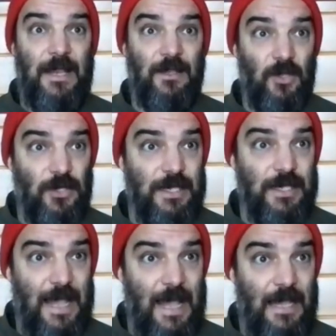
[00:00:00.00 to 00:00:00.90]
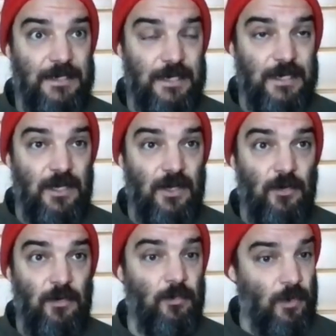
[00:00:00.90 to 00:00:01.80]
looking at
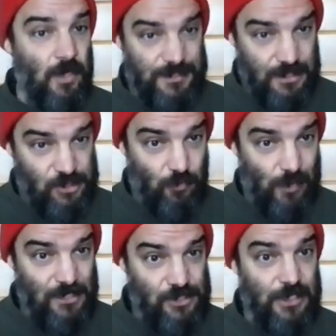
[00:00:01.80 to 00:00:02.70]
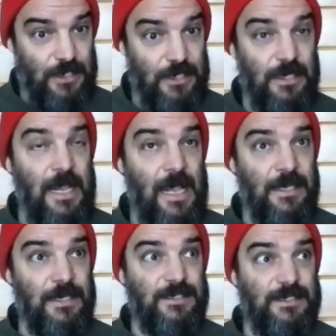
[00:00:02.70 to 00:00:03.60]
a situation
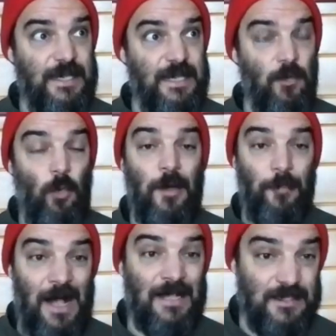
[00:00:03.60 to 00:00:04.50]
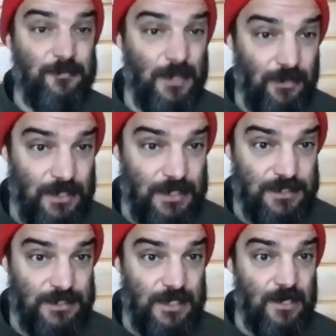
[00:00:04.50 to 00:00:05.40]
and seeing what possibility
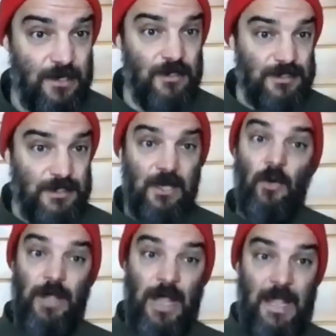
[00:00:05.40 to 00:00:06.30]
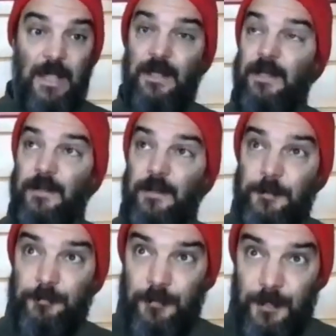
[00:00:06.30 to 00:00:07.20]
is there. It's like, okay,
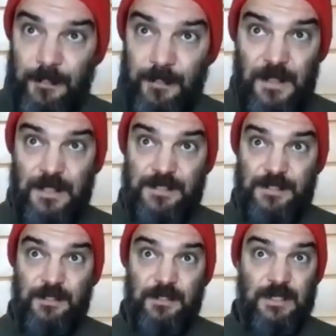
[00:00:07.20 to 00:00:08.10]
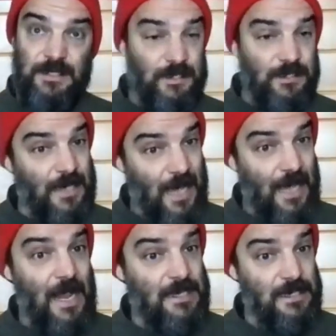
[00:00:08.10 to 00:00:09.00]
this is
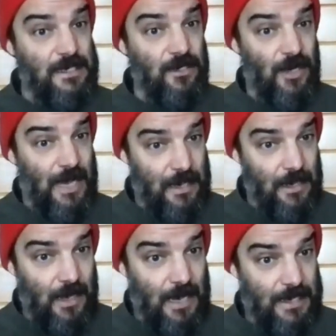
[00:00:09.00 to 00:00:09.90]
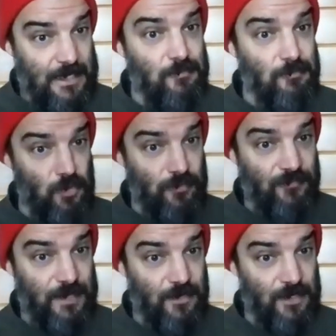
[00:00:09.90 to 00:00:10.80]
not ideal. I didn't move
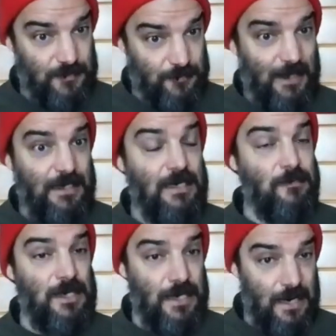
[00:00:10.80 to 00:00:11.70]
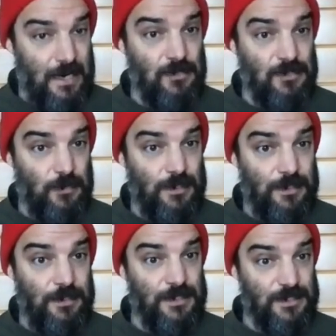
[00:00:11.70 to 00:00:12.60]
here expecting to be neighbors with
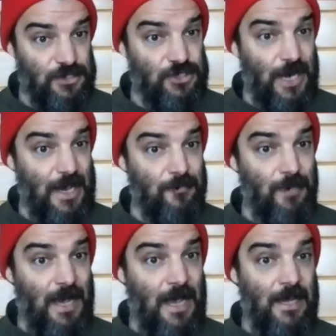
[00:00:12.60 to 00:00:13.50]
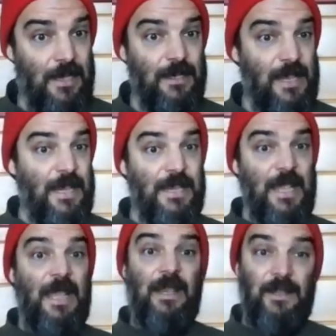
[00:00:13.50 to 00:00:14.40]
this giant mine. And
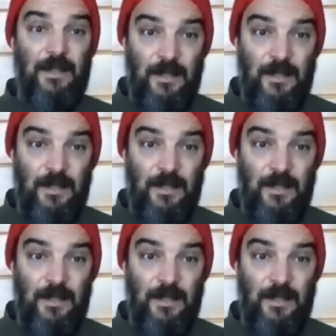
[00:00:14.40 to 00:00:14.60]
yet